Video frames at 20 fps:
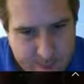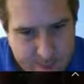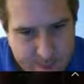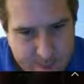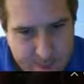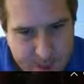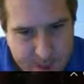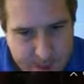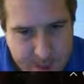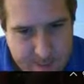
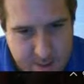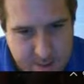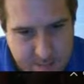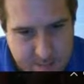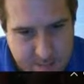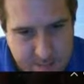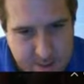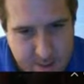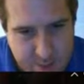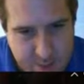Okay.
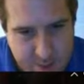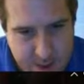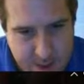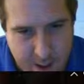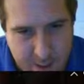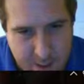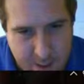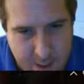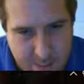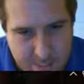So
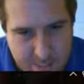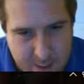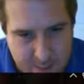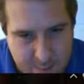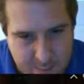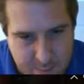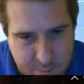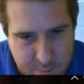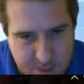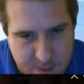I love my
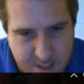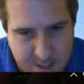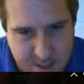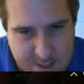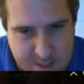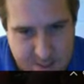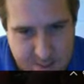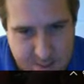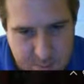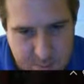new writing
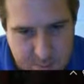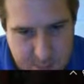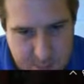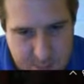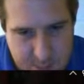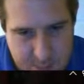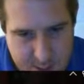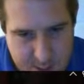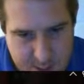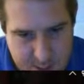utensil,
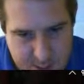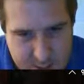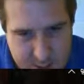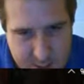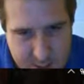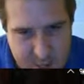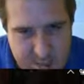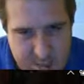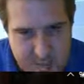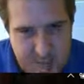but it
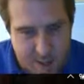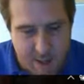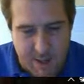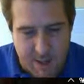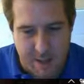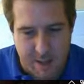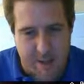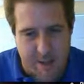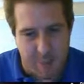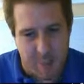is...
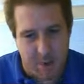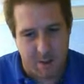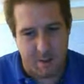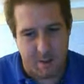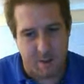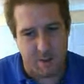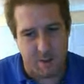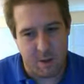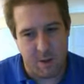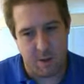Okay, it's not
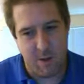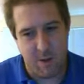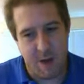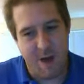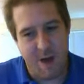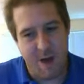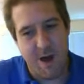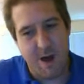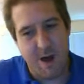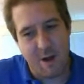working
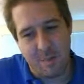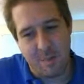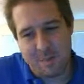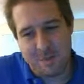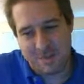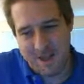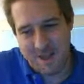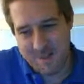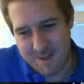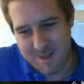
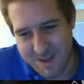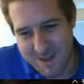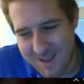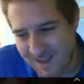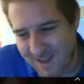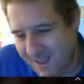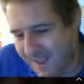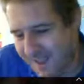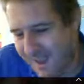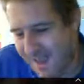100%,
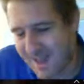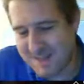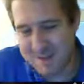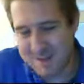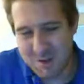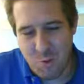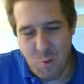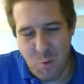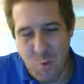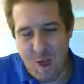but it's
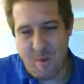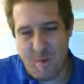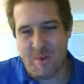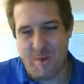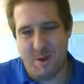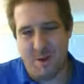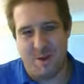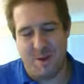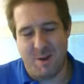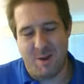still way
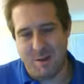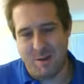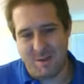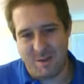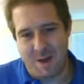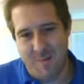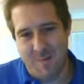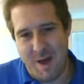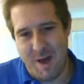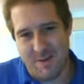better than
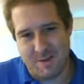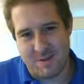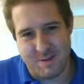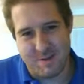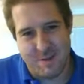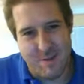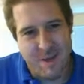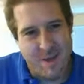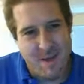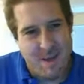using a
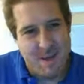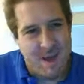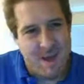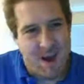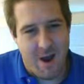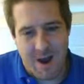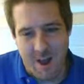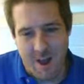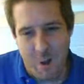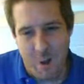mouse.
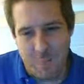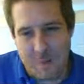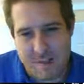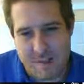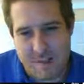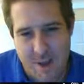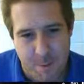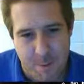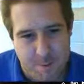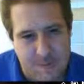All right, hope
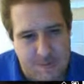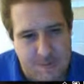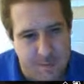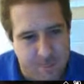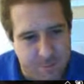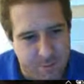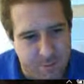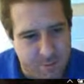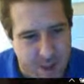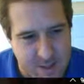this
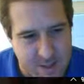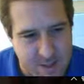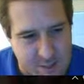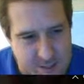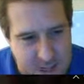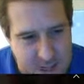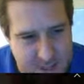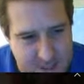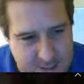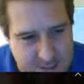helps. Thanks for
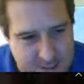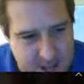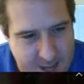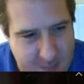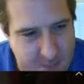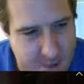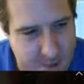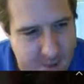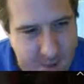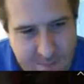checking this
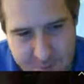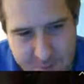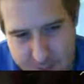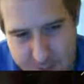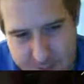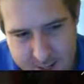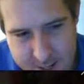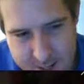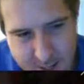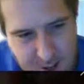out. Have a
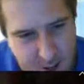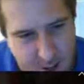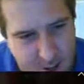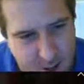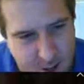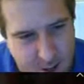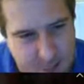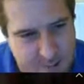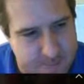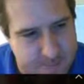great day.
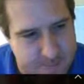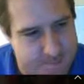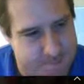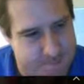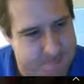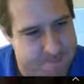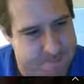Awesome.